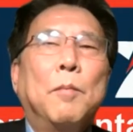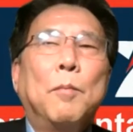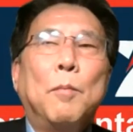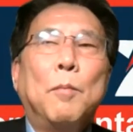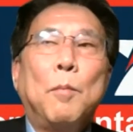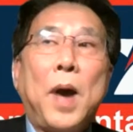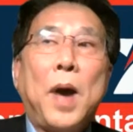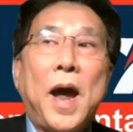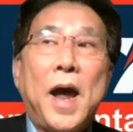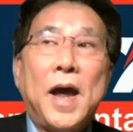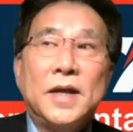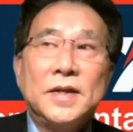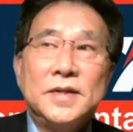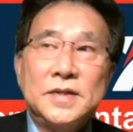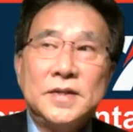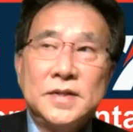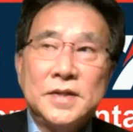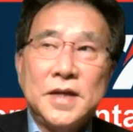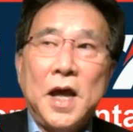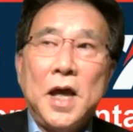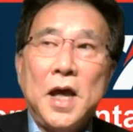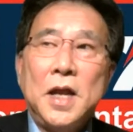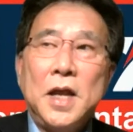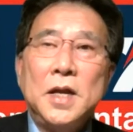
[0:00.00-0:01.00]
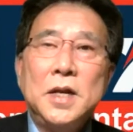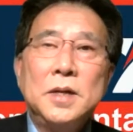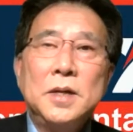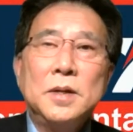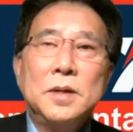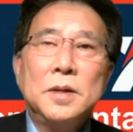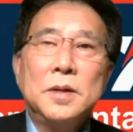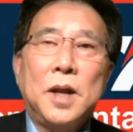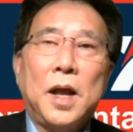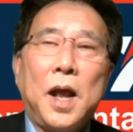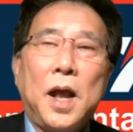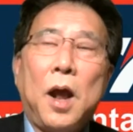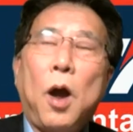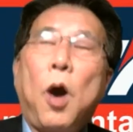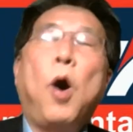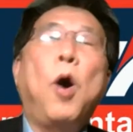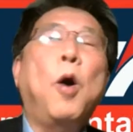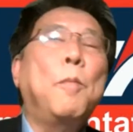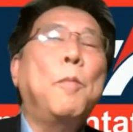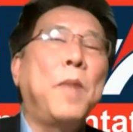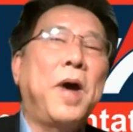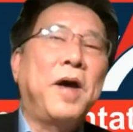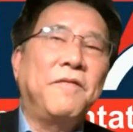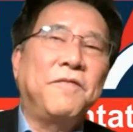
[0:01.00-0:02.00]
My son,
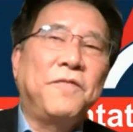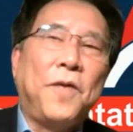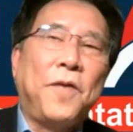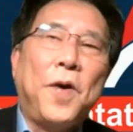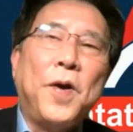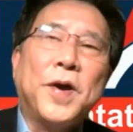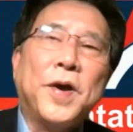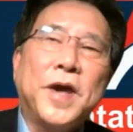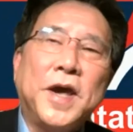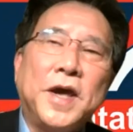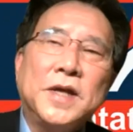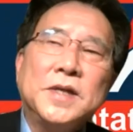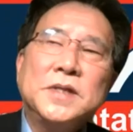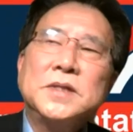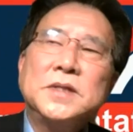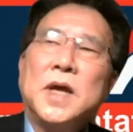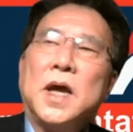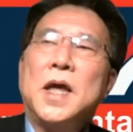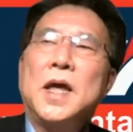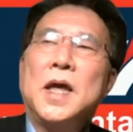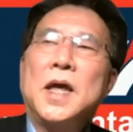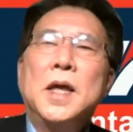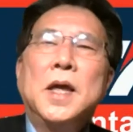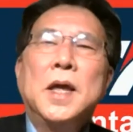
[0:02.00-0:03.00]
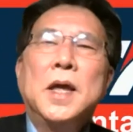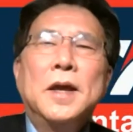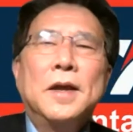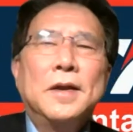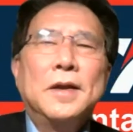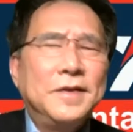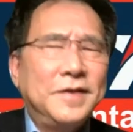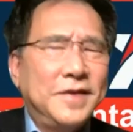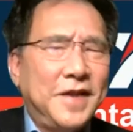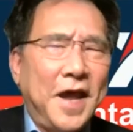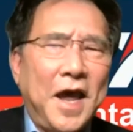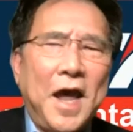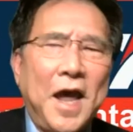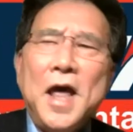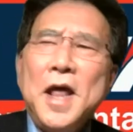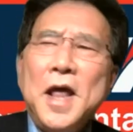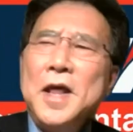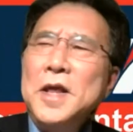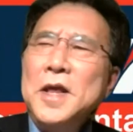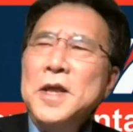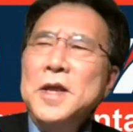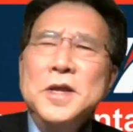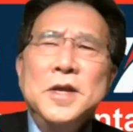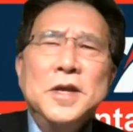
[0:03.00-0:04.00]
all my four kids say,
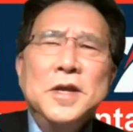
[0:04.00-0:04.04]
"Dad,